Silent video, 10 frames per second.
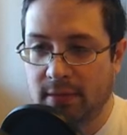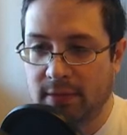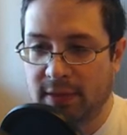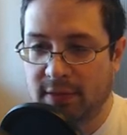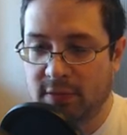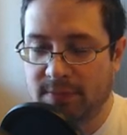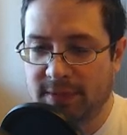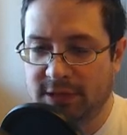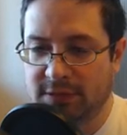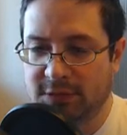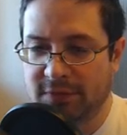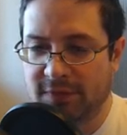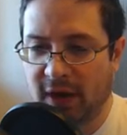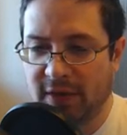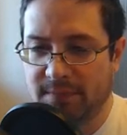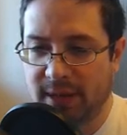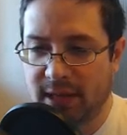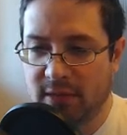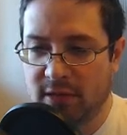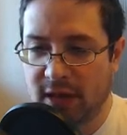then there's bishop g5,
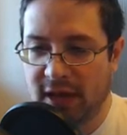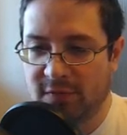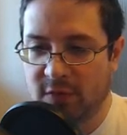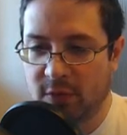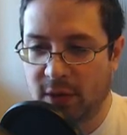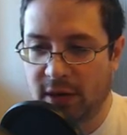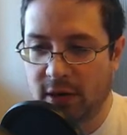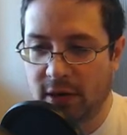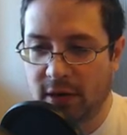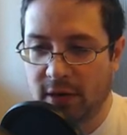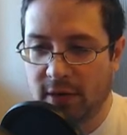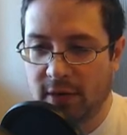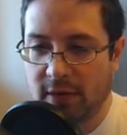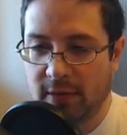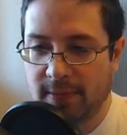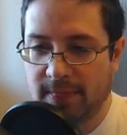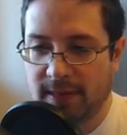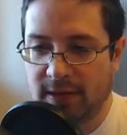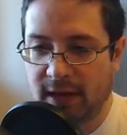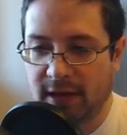pins everywhere.
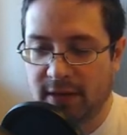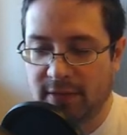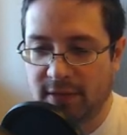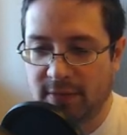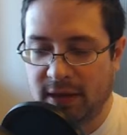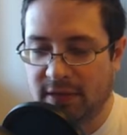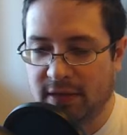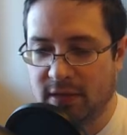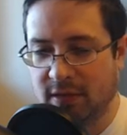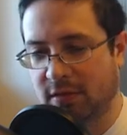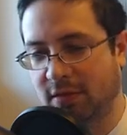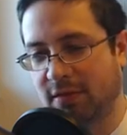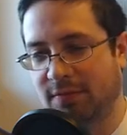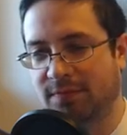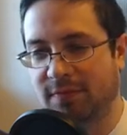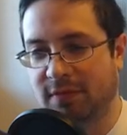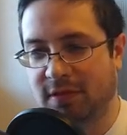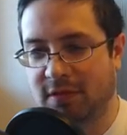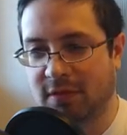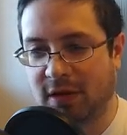Knight in the, like, this is
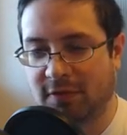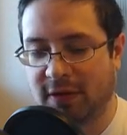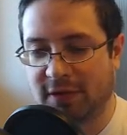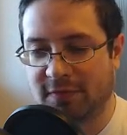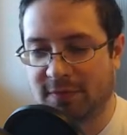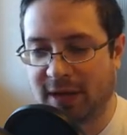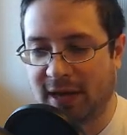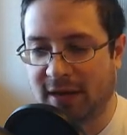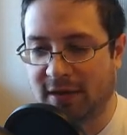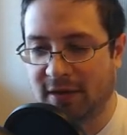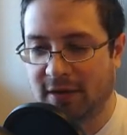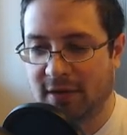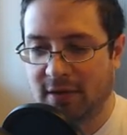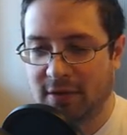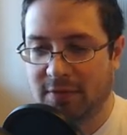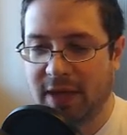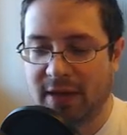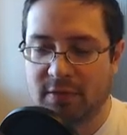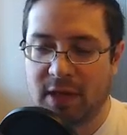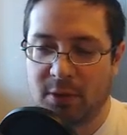not great for black. So
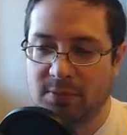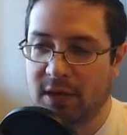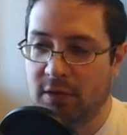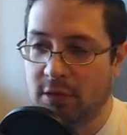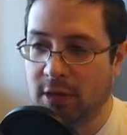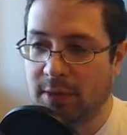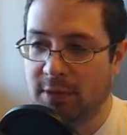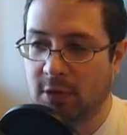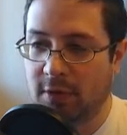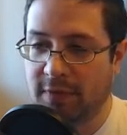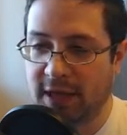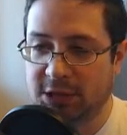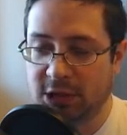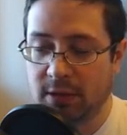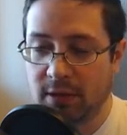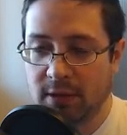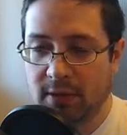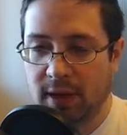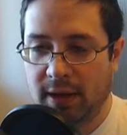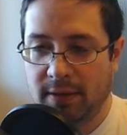yeah, so that was my concern. Let me turn off the engine.
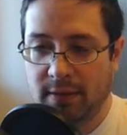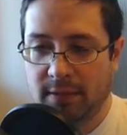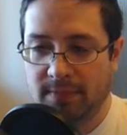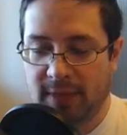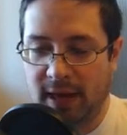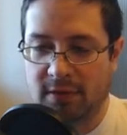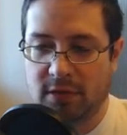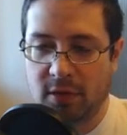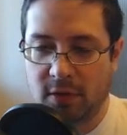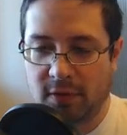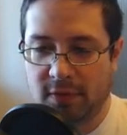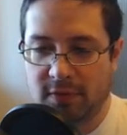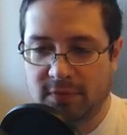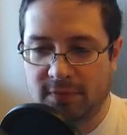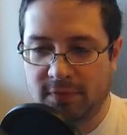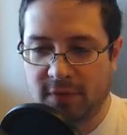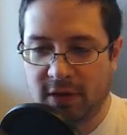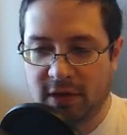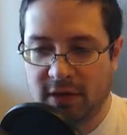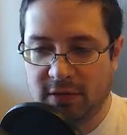And yeah, so
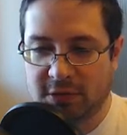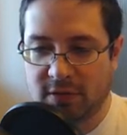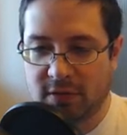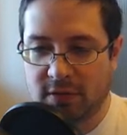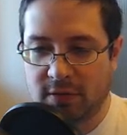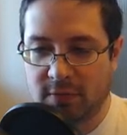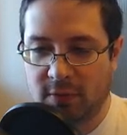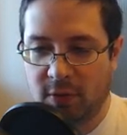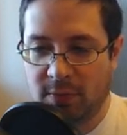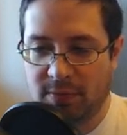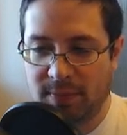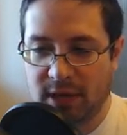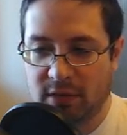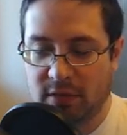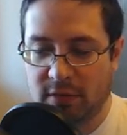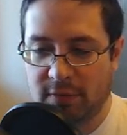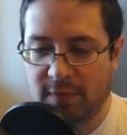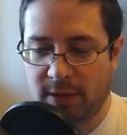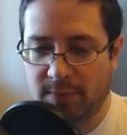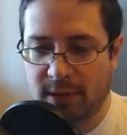really just going with the basics,
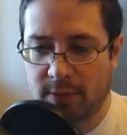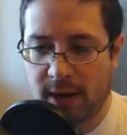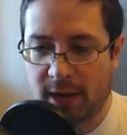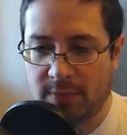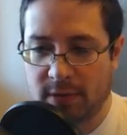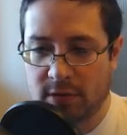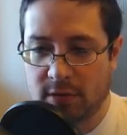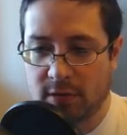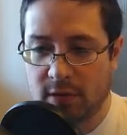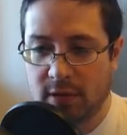developing your minor pieces.